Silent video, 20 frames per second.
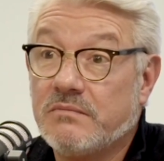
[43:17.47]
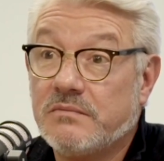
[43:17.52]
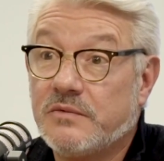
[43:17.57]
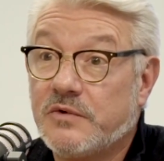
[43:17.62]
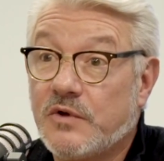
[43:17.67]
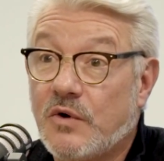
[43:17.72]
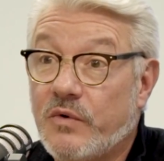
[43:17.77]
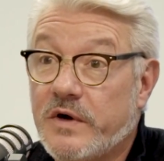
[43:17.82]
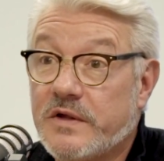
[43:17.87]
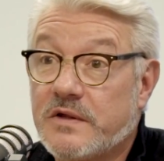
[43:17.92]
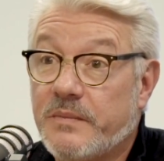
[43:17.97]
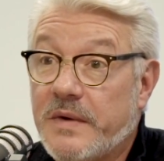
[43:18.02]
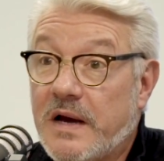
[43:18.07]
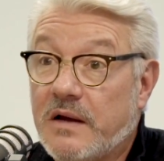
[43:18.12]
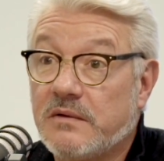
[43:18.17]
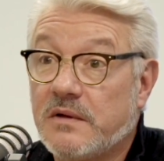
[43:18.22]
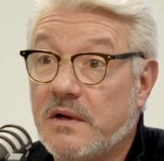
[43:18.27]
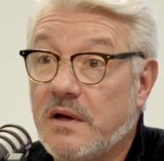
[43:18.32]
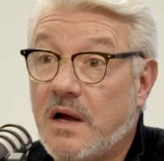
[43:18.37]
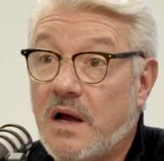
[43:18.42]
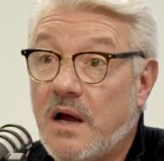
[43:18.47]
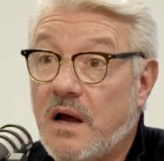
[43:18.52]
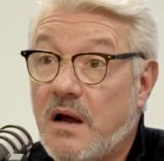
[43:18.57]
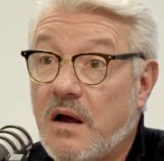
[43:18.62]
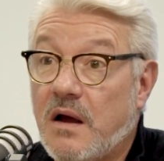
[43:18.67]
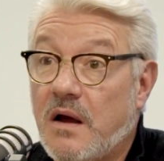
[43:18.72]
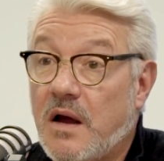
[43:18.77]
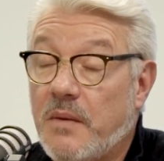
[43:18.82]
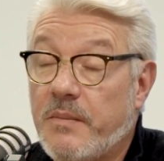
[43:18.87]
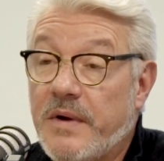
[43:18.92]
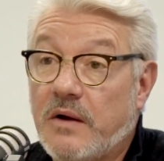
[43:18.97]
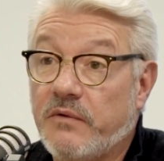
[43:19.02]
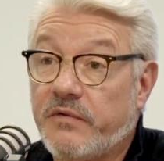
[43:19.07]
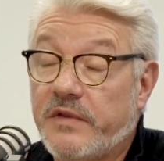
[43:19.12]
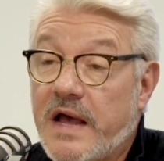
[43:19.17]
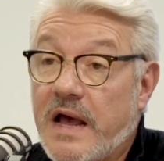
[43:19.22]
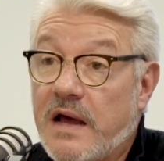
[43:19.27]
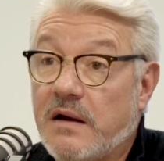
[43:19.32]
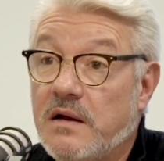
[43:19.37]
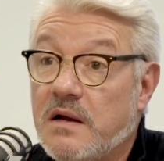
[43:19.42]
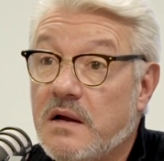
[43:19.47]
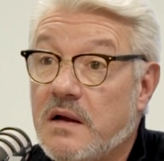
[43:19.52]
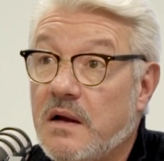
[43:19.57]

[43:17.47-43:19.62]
It's always about that.